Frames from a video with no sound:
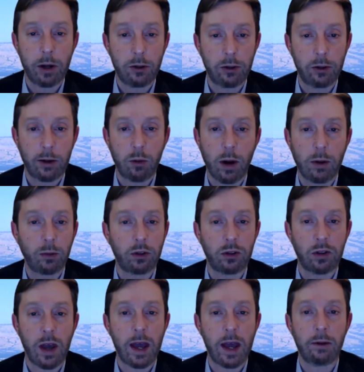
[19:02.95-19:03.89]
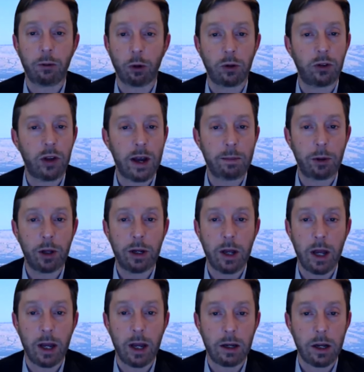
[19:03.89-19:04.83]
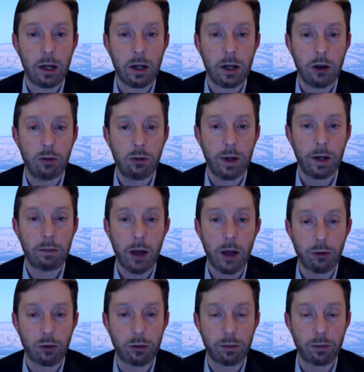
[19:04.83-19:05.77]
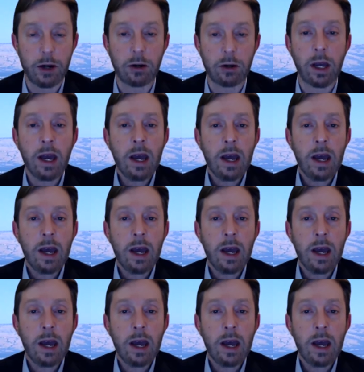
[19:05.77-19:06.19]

like Gwen was saying, for example, in human mother's milk.